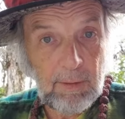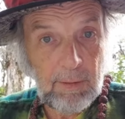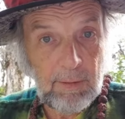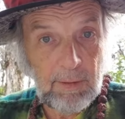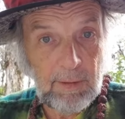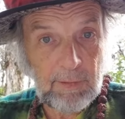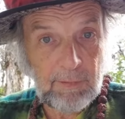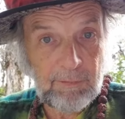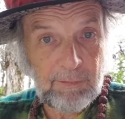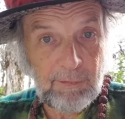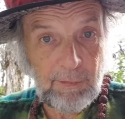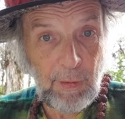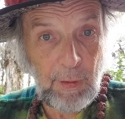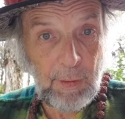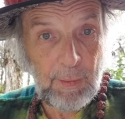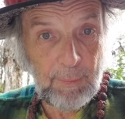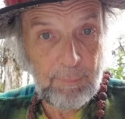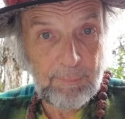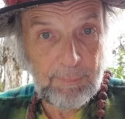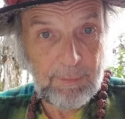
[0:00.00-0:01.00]

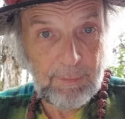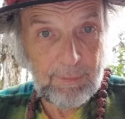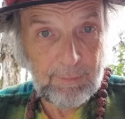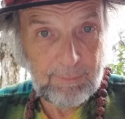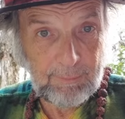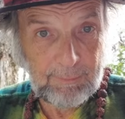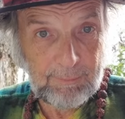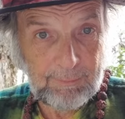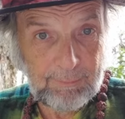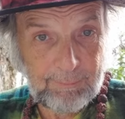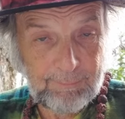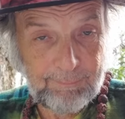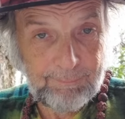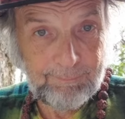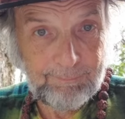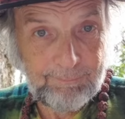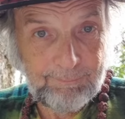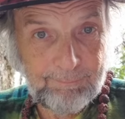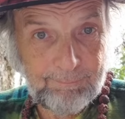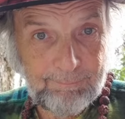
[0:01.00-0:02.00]
Except
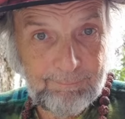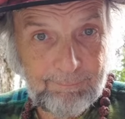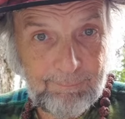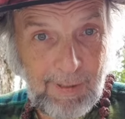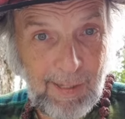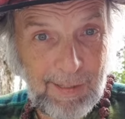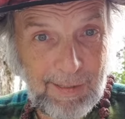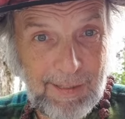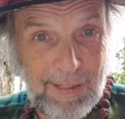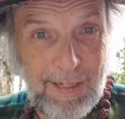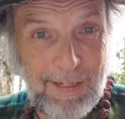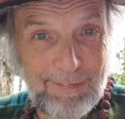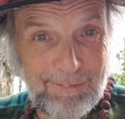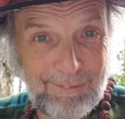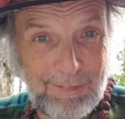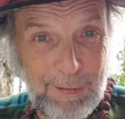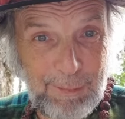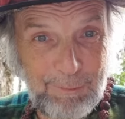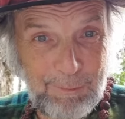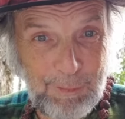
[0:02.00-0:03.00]
I can't
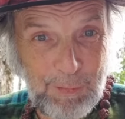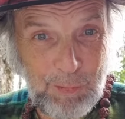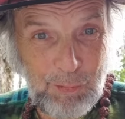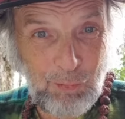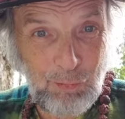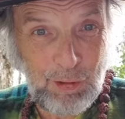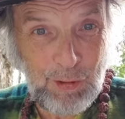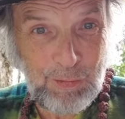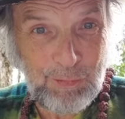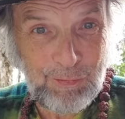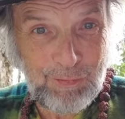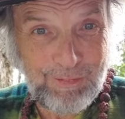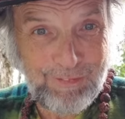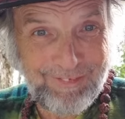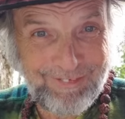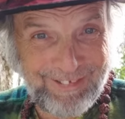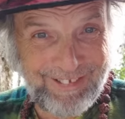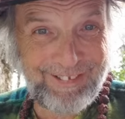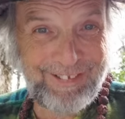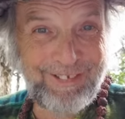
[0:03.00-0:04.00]
lift the trees.
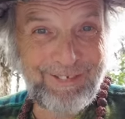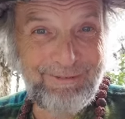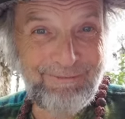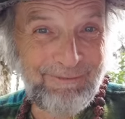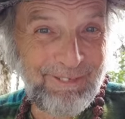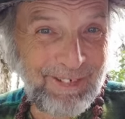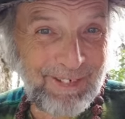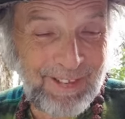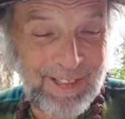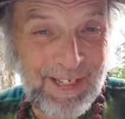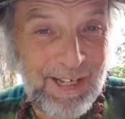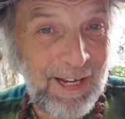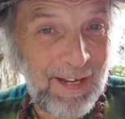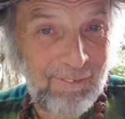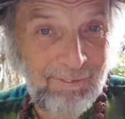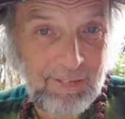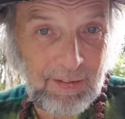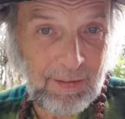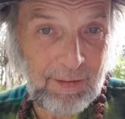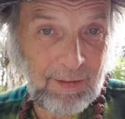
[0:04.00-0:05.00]
They're really
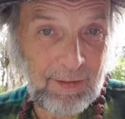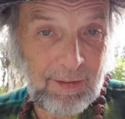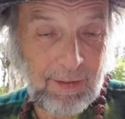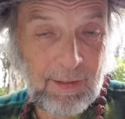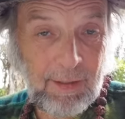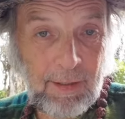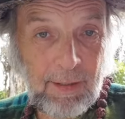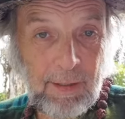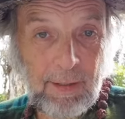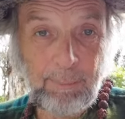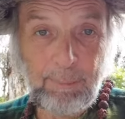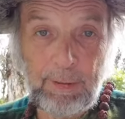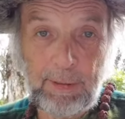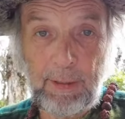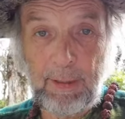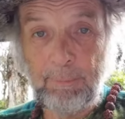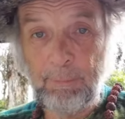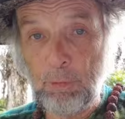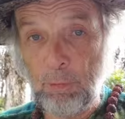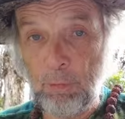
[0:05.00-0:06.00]
heavy. I mean,
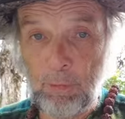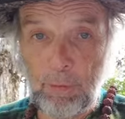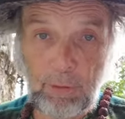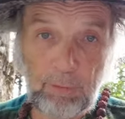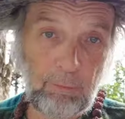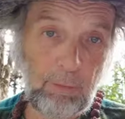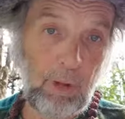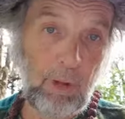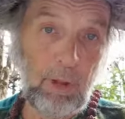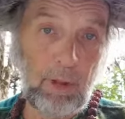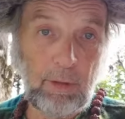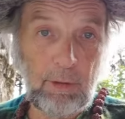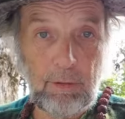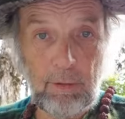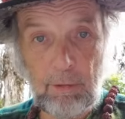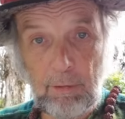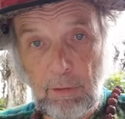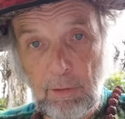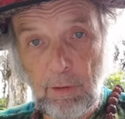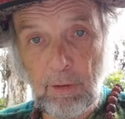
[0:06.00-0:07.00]
I'm 21,
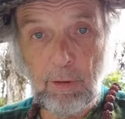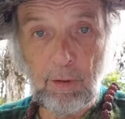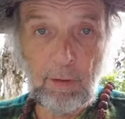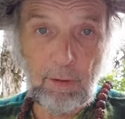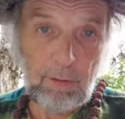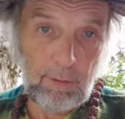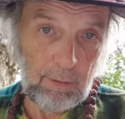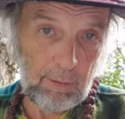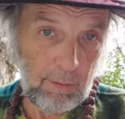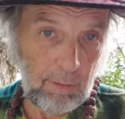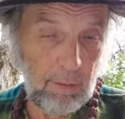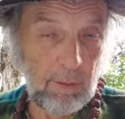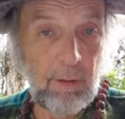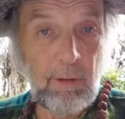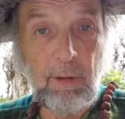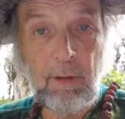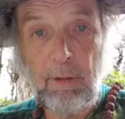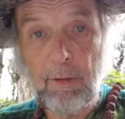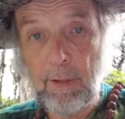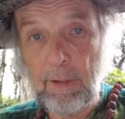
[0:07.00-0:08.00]
you know,
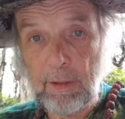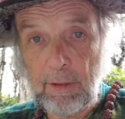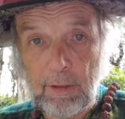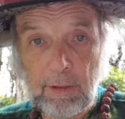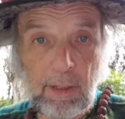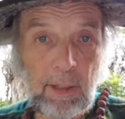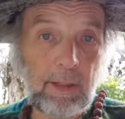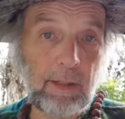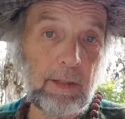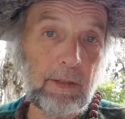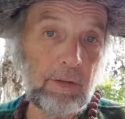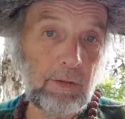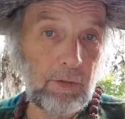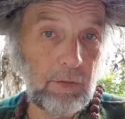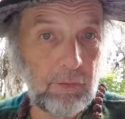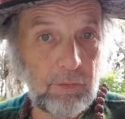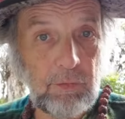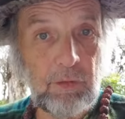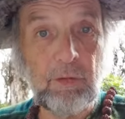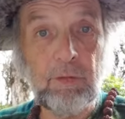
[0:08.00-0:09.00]
thinking I can
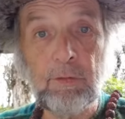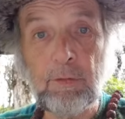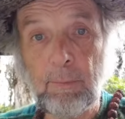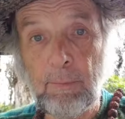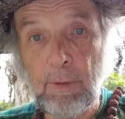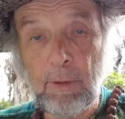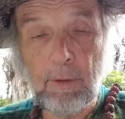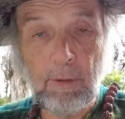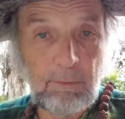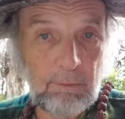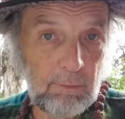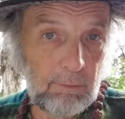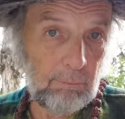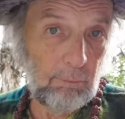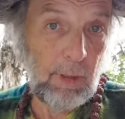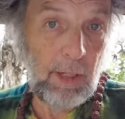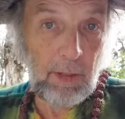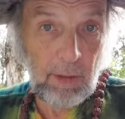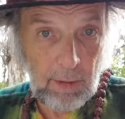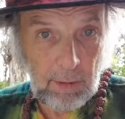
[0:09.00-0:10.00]
do just about,
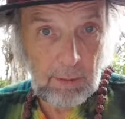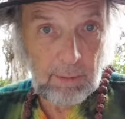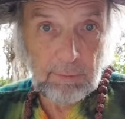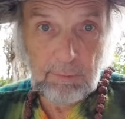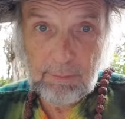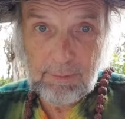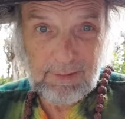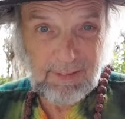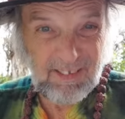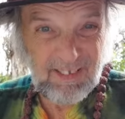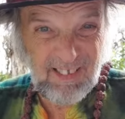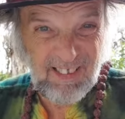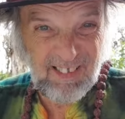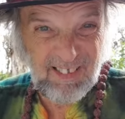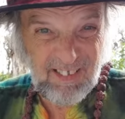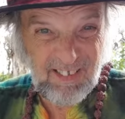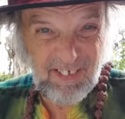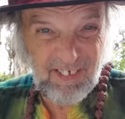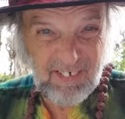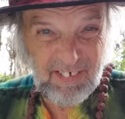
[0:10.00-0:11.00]
well,
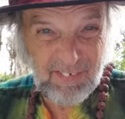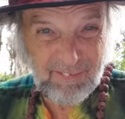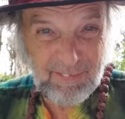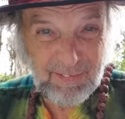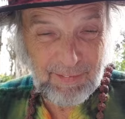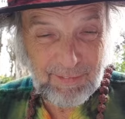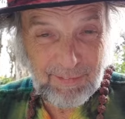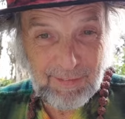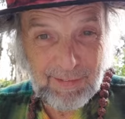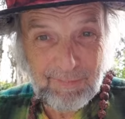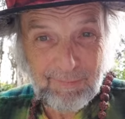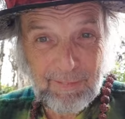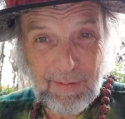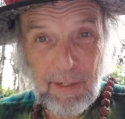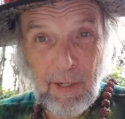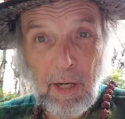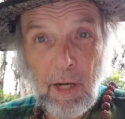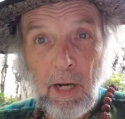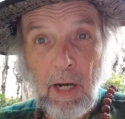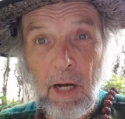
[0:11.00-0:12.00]
do every lift.
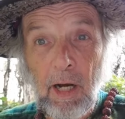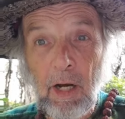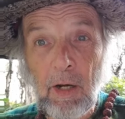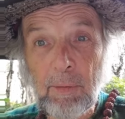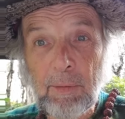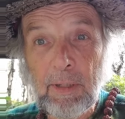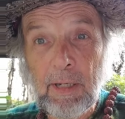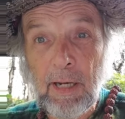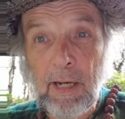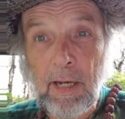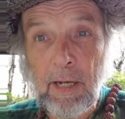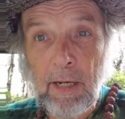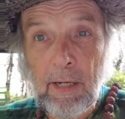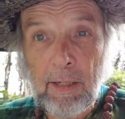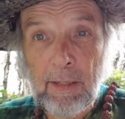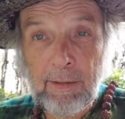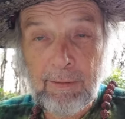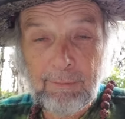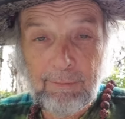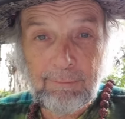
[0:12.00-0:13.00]

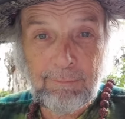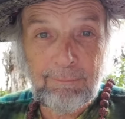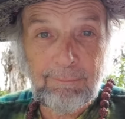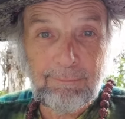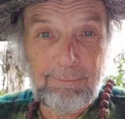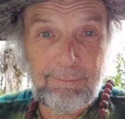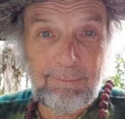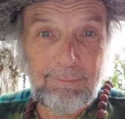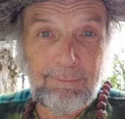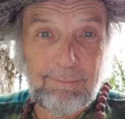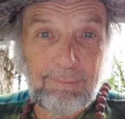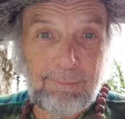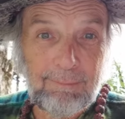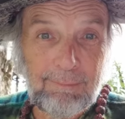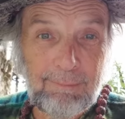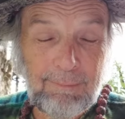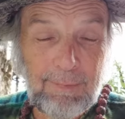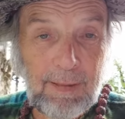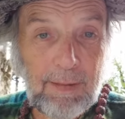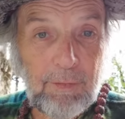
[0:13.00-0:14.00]
Okay.
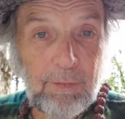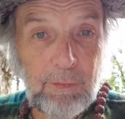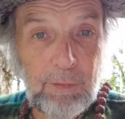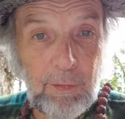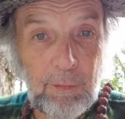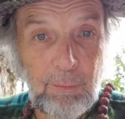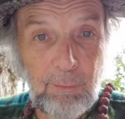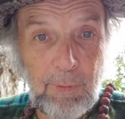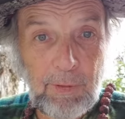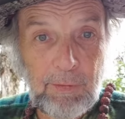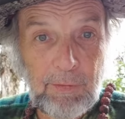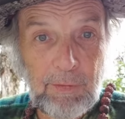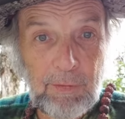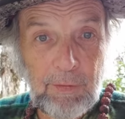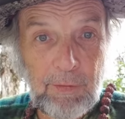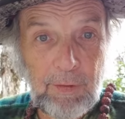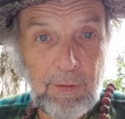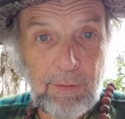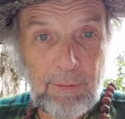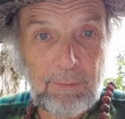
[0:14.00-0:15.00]
So what to
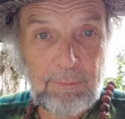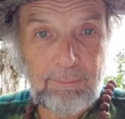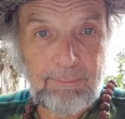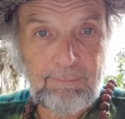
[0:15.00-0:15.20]
do?